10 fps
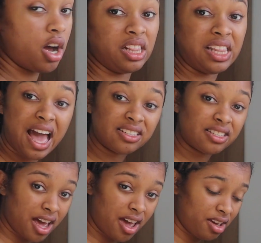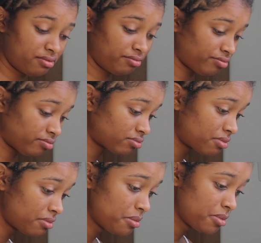Y'all, last night,
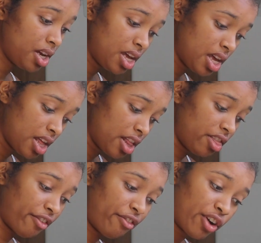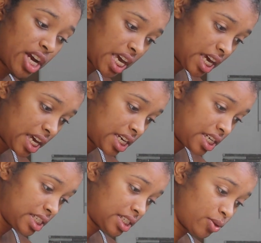the
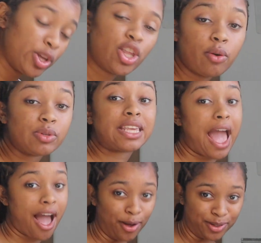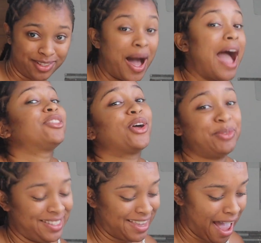freaking, we thought it was cows. Well, I thought
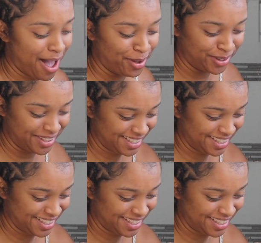it was cows.